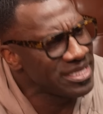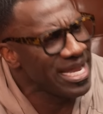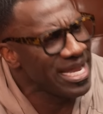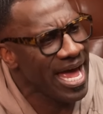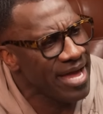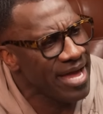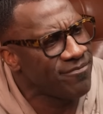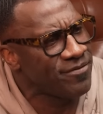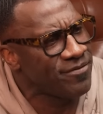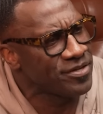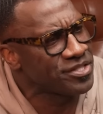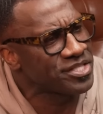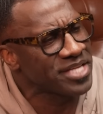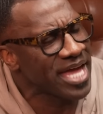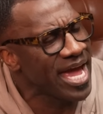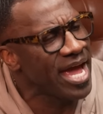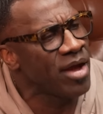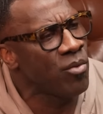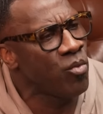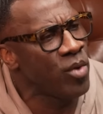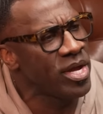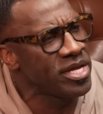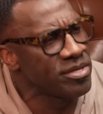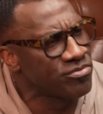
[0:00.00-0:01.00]
life as
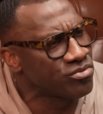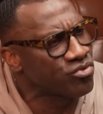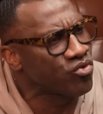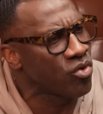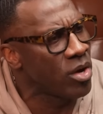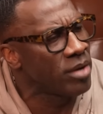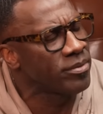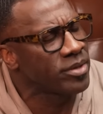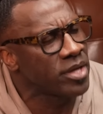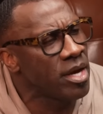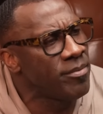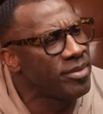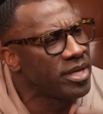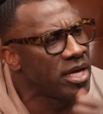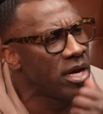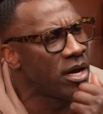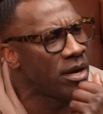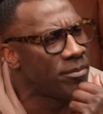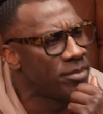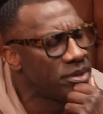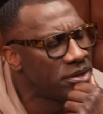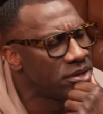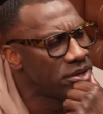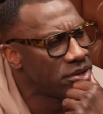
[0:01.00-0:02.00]
Katt Williams Crunk coming
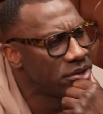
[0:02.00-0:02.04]
up?